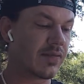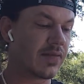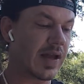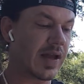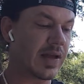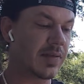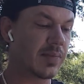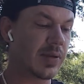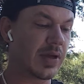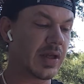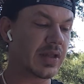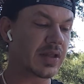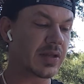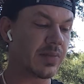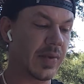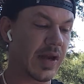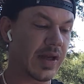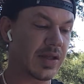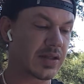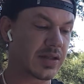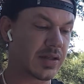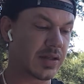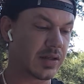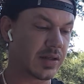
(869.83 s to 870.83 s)
Love light
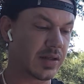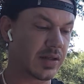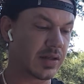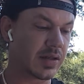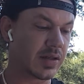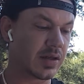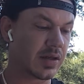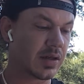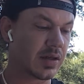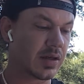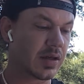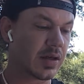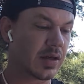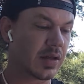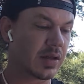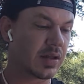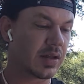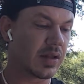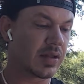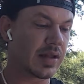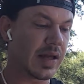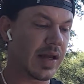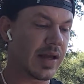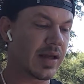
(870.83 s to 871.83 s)
being the masculine,
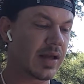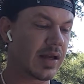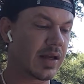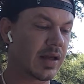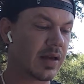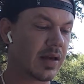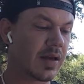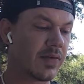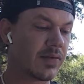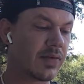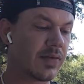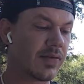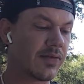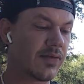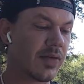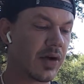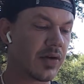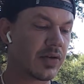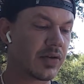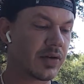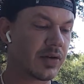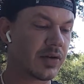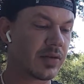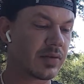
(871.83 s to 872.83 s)
the light of
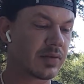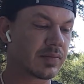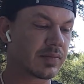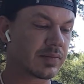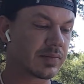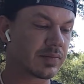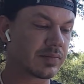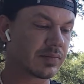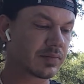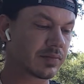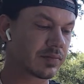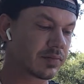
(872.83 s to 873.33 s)
the Father